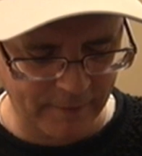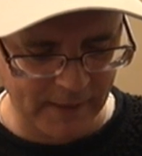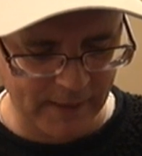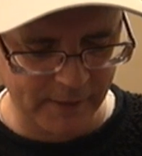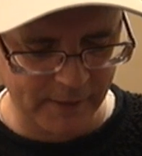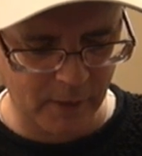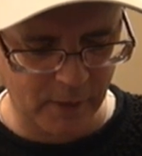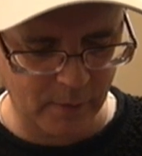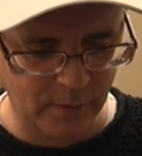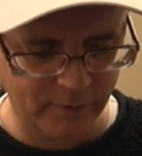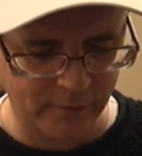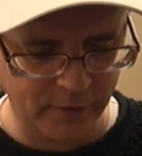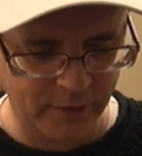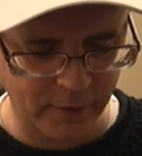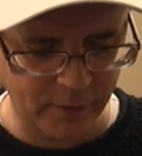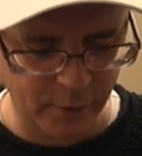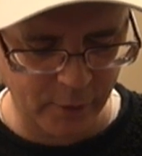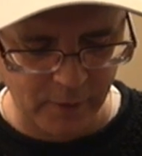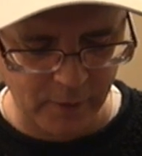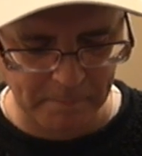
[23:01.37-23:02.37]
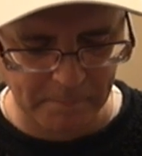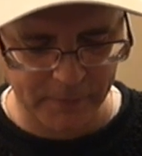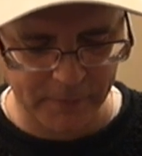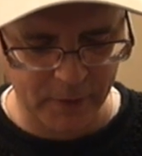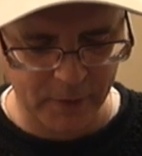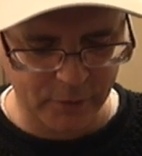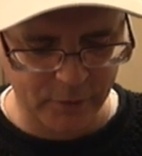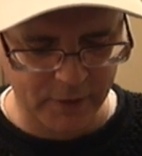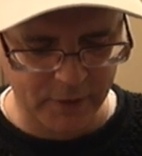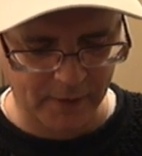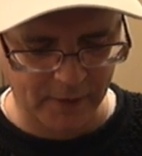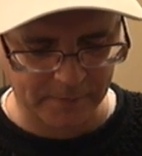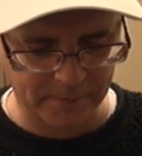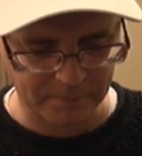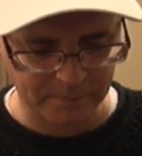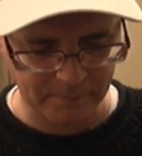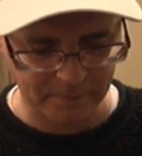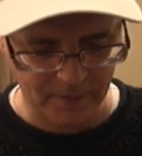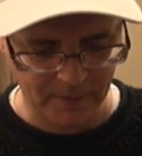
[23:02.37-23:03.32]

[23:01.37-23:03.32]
value of the new computer?